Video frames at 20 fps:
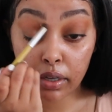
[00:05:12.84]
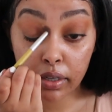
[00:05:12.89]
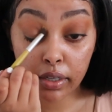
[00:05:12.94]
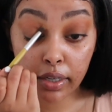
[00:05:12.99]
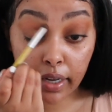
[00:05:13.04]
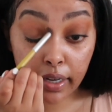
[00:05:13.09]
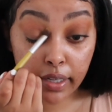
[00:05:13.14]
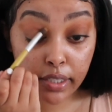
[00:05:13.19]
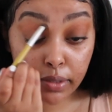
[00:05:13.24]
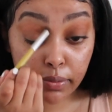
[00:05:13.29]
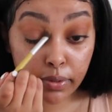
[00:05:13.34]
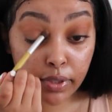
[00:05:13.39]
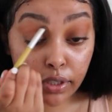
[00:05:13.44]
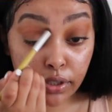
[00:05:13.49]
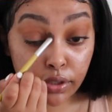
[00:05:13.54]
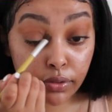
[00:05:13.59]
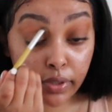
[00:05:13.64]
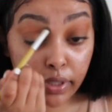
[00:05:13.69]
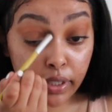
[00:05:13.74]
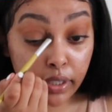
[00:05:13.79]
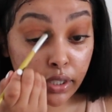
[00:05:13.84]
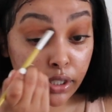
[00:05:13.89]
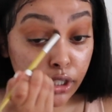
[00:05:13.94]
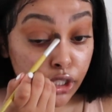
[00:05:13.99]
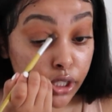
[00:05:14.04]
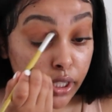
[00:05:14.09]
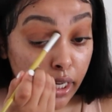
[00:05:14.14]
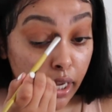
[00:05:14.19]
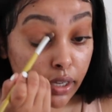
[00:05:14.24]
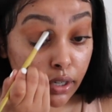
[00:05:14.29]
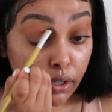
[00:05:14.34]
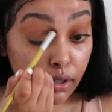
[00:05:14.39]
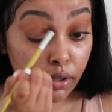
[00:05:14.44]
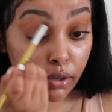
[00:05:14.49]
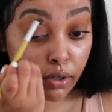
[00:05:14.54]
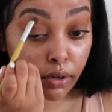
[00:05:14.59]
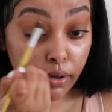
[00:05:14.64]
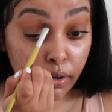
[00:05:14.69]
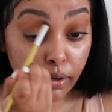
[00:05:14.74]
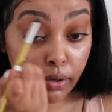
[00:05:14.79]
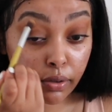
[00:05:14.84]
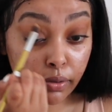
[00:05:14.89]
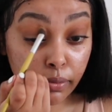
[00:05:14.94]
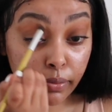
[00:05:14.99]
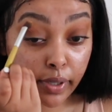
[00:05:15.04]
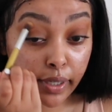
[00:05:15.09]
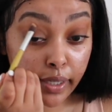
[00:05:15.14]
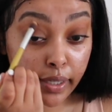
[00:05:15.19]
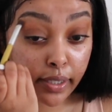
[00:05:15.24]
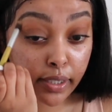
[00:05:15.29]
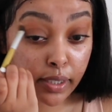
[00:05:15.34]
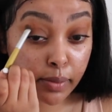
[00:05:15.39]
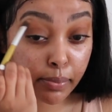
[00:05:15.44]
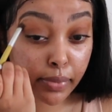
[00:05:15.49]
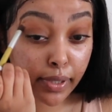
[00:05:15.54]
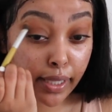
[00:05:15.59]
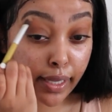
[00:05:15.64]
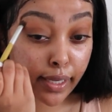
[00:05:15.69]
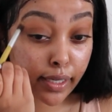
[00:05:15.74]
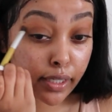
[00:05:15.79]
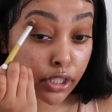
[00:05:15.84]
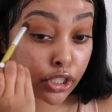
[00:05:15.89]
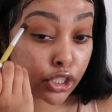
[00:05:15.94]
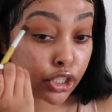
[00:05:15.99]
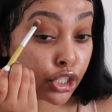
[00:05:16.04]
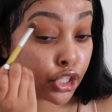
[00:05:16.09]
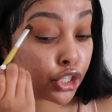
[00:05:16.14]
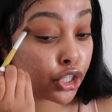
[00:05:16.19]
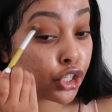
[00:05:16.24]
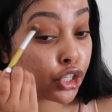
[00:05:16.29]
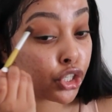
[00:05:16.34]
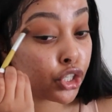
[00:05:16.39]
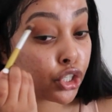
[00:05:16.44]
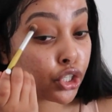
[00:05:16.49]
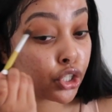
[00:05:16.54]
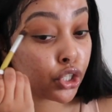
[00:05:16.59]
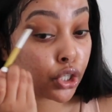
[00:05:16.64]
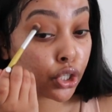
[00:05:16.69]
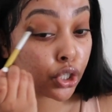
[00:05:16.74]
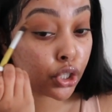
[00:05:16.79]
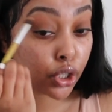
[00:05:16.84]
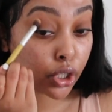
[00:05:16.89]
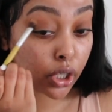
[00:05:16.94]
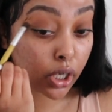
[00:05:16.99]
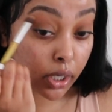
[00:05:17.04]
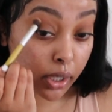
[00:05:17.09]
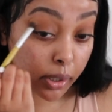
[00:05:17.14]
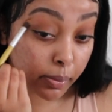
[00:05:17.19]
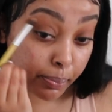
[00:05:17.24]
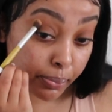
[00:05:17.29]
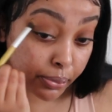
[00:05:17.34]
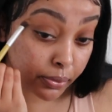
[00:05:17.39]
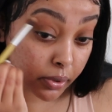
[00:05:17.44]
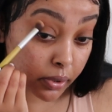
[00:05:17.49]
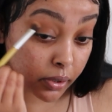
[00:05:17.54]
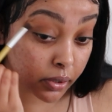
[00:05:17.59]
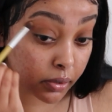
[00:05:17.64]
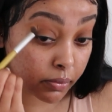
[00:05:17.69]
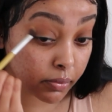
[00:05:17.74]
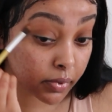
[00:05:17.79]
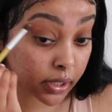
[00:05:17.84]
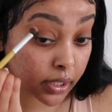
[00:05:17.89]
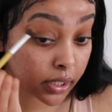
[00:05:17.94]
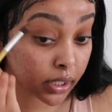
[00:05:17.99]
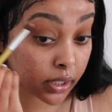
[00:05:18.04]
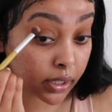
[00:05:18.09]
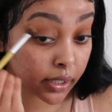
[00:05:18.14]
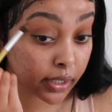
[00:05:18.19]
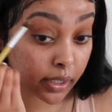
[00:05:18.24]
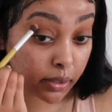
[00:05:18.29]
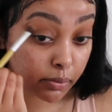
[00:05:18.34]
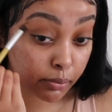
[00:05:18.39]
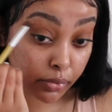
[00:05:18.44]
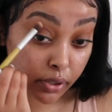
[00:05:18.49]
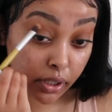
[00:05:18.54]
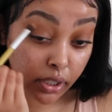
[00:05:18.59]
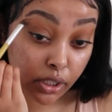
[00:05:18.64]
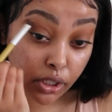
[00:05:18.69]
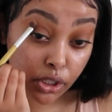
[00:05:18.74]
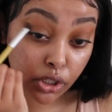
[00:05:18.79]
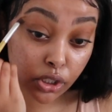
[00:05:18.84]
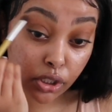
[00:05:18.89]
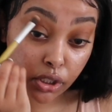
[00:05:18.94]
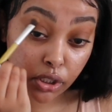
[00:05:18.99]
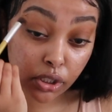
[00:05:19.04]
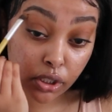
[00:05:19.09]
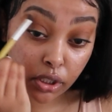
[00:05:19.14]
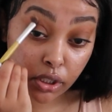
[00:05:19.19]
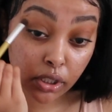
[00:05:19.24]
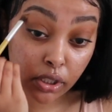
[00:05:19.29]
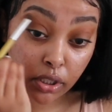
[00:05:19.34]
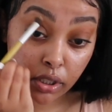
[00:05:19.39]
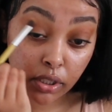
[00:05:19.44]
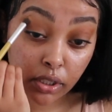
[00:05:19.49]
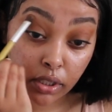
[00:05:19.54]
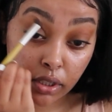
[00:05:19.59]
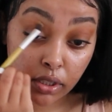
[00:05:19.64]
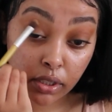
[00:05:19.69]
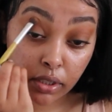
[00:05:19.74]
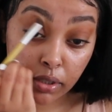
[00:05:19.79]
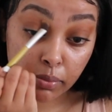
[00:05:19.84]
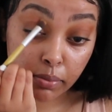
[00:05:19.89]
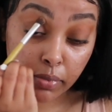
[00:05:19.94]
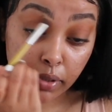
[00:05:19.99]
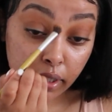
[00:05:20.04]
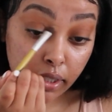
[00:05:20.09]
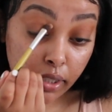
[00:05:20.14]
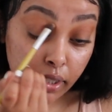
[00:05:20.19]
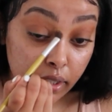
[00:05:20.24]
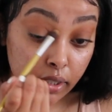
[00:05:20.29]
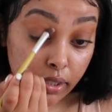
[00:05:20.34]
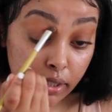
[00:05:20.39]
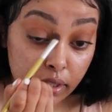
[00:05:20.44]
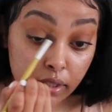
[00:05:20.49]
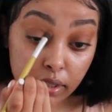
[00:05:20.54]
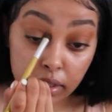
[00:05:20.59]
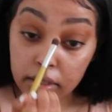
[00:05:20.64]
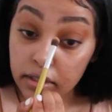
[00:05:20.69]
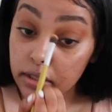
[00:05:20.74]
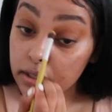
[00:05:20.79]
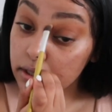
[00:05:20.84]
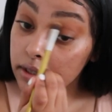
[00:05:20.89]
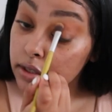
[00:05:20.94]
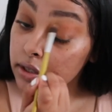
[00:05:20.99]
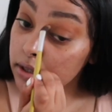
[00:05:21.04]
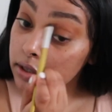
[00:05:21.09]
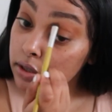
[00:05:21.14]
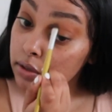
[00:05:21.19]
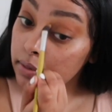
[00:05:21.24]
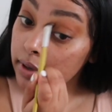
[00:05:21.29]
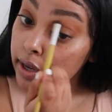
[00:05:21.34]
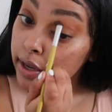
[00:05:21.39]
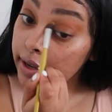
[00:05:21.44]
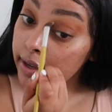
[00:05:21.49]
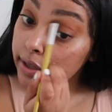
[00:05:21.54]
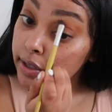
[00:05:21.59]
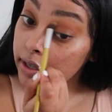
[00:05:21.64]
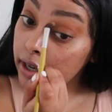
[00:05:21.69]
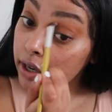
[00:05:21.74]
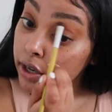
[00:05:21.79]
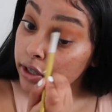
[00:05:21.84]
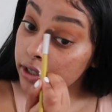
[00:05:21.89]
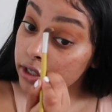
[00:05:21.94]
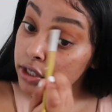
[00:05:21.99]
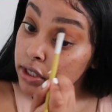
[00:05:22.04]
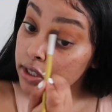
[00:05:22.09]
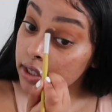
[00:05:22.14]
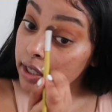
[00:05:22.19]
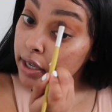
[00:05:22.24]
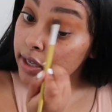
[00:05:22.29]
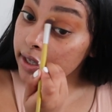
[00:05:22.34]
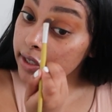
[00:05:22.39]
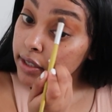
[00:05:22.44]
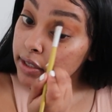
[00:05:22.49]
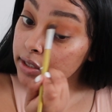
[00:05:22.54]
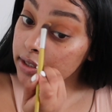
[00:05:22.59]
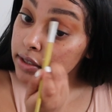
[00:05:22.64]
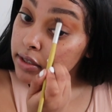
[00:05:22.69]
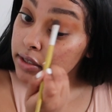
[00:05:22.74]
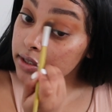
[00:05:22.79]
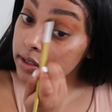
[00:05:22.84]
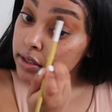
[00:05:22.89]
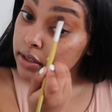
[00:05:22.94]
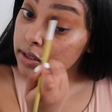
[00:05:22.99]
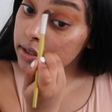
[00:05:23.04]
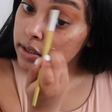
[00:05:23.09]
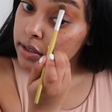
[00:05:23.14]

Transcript: Guys, when you're doing your shadow, always blend her up with a clean brush because you don't want harsh lines.